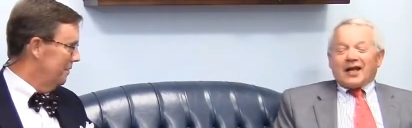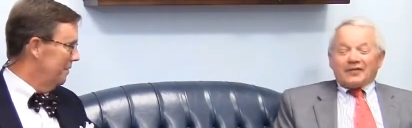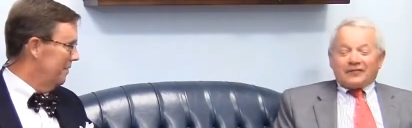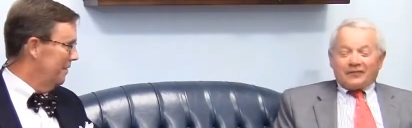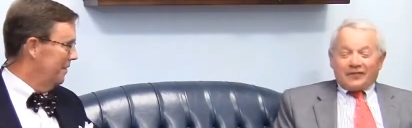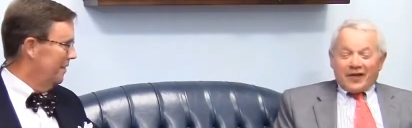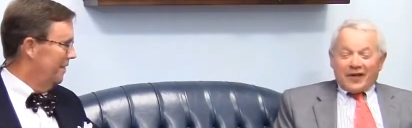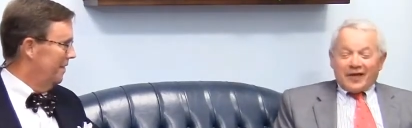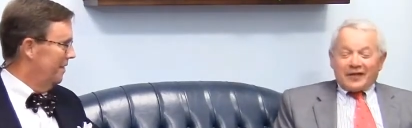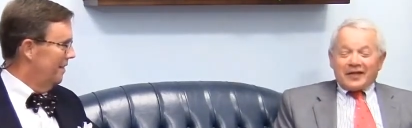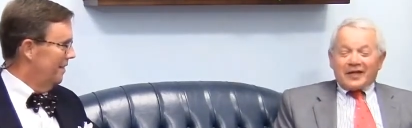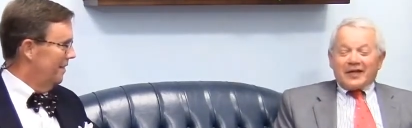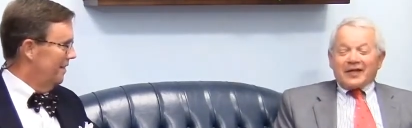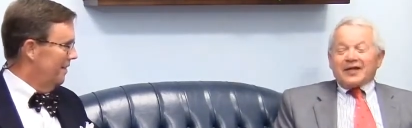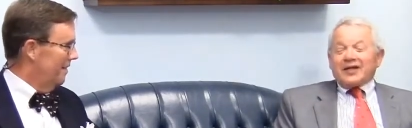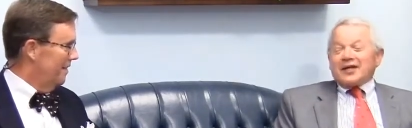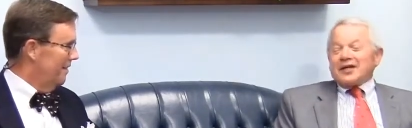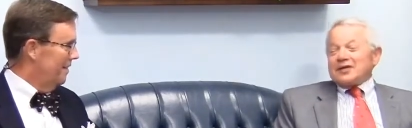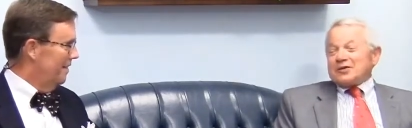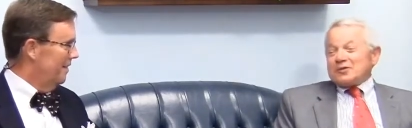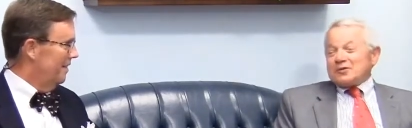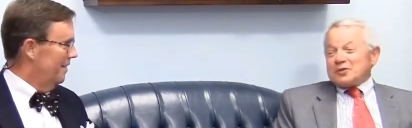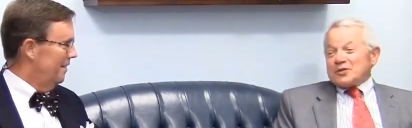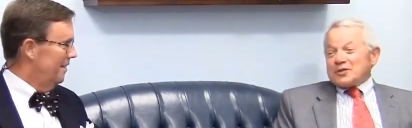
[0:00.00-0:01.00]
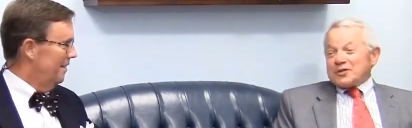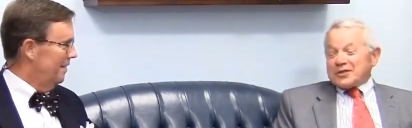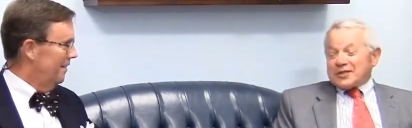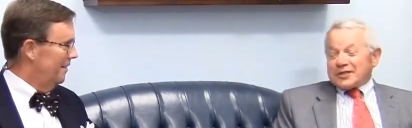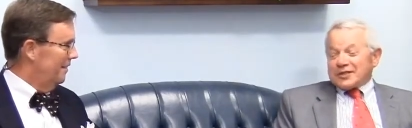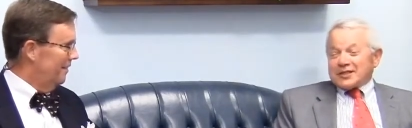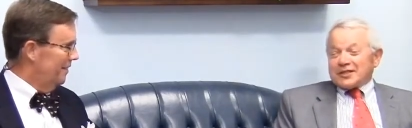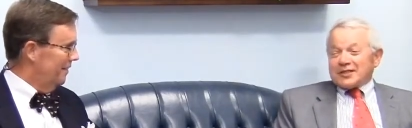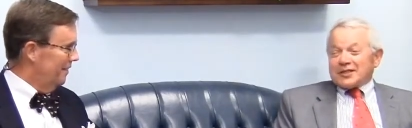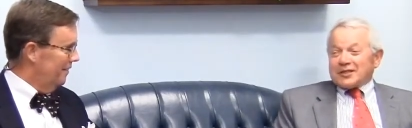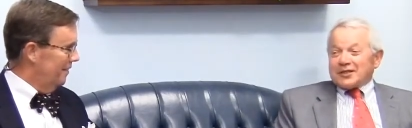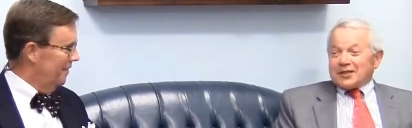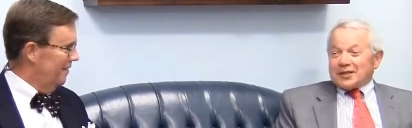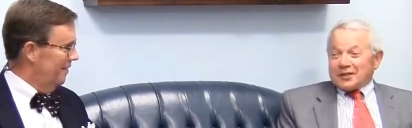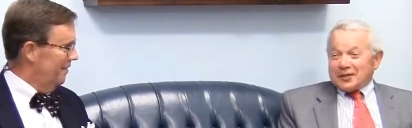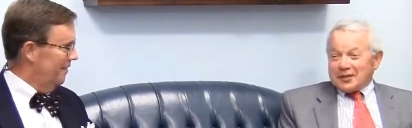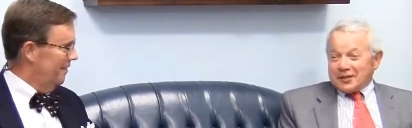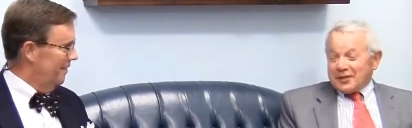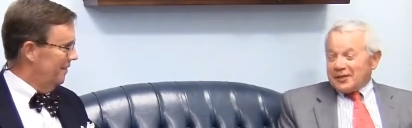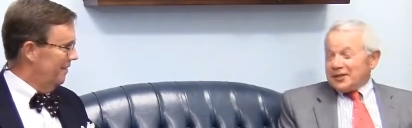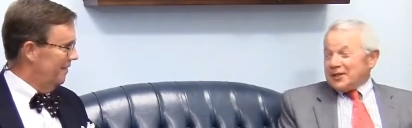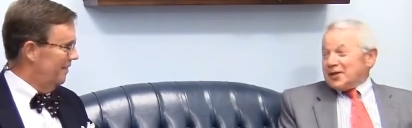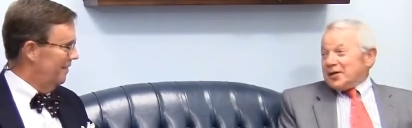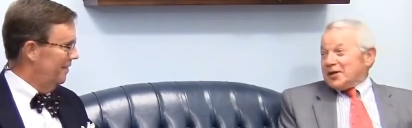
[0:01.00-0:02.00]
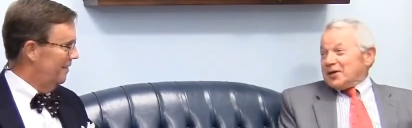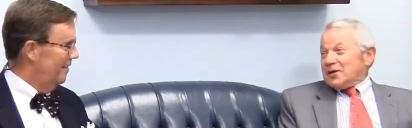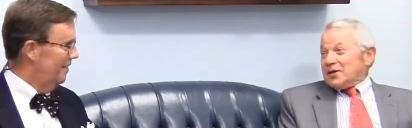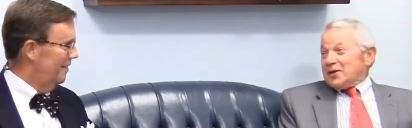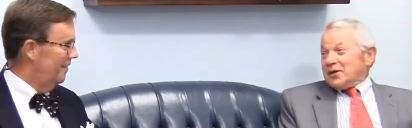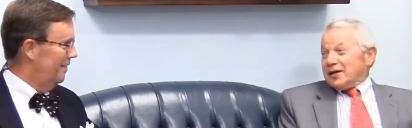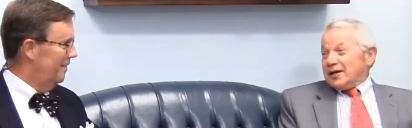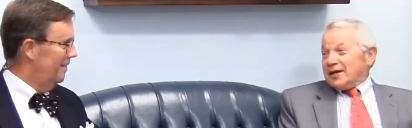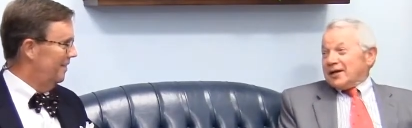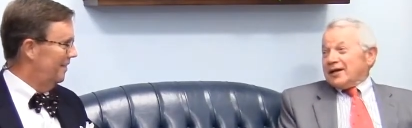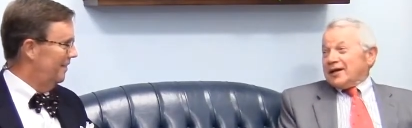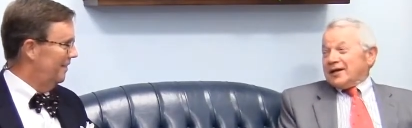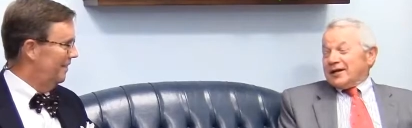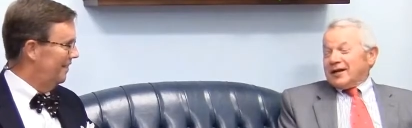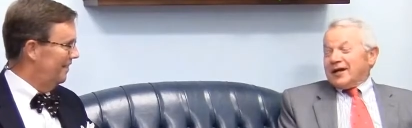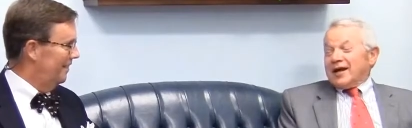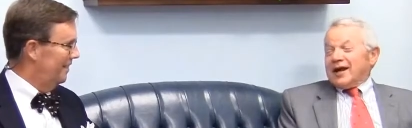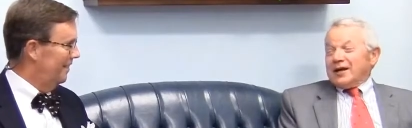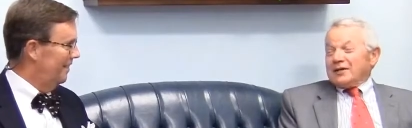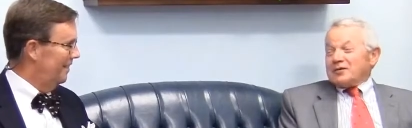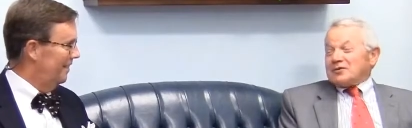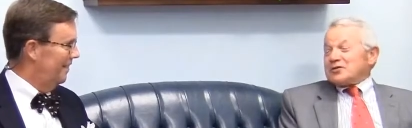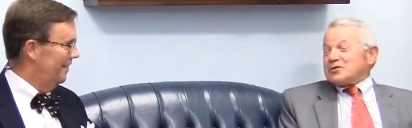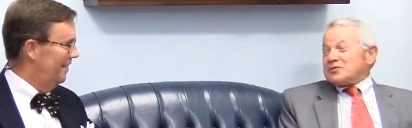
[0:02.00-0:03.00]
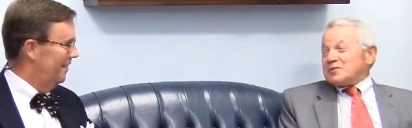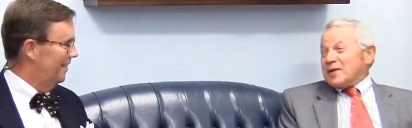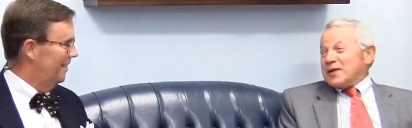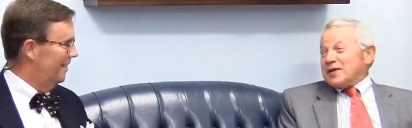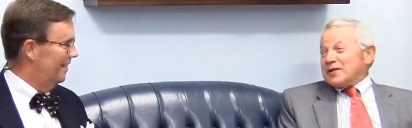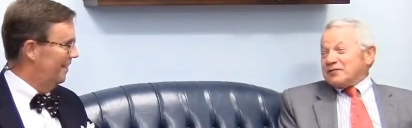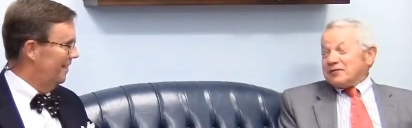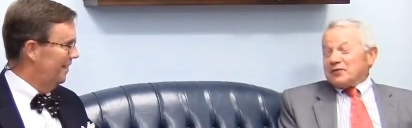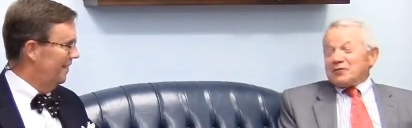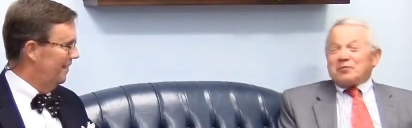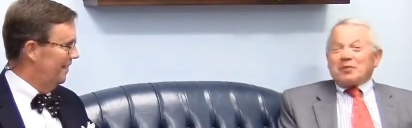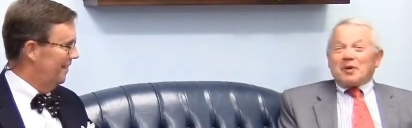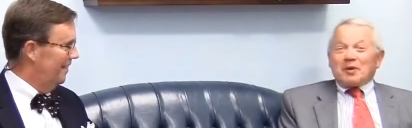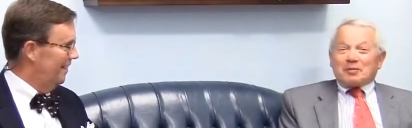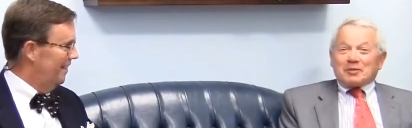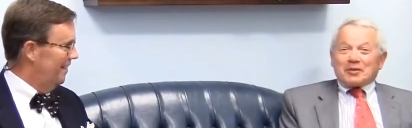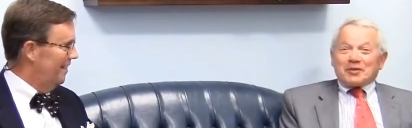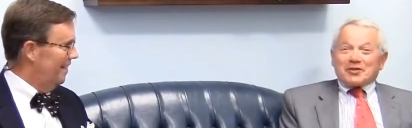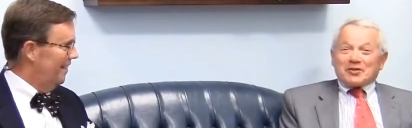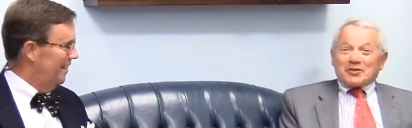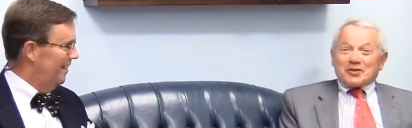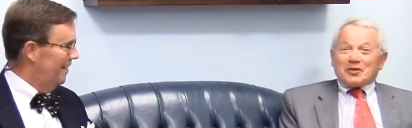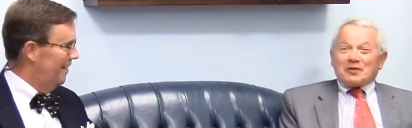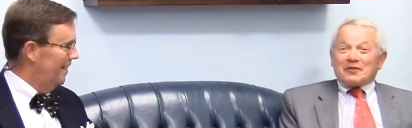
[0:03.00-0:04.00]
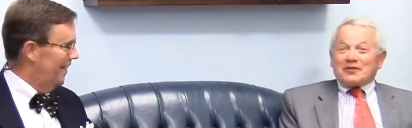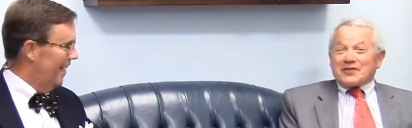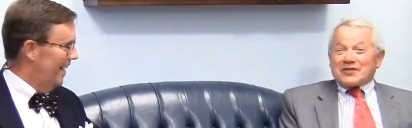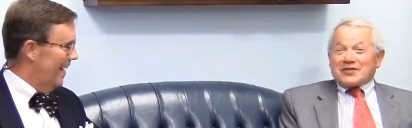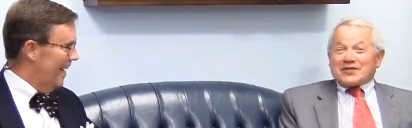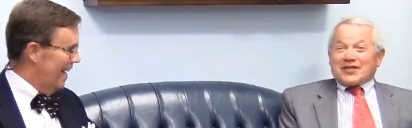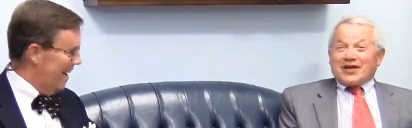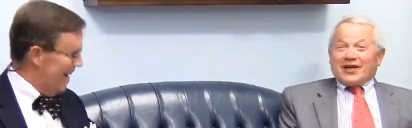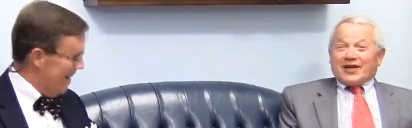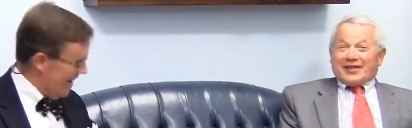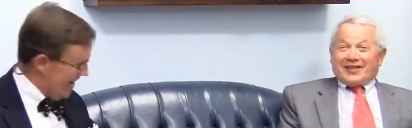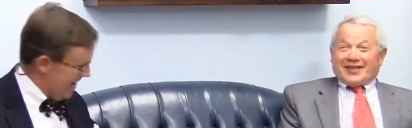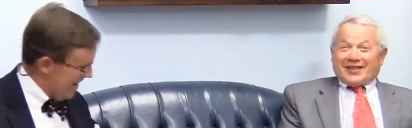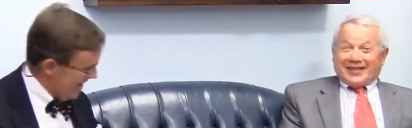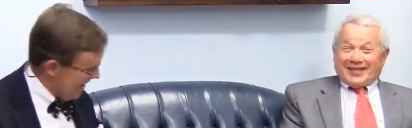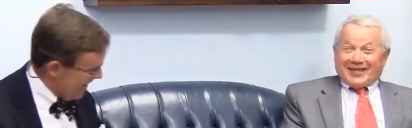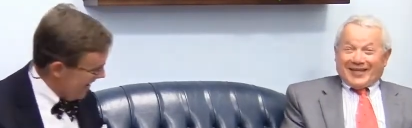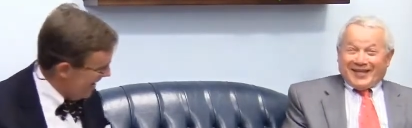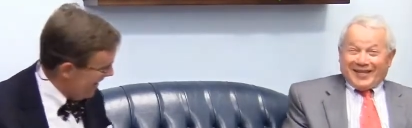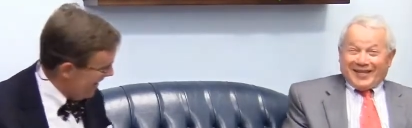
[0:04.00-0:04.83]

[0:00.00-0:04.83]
Speaker 1: I found out I was. Uh, I was made for public service, I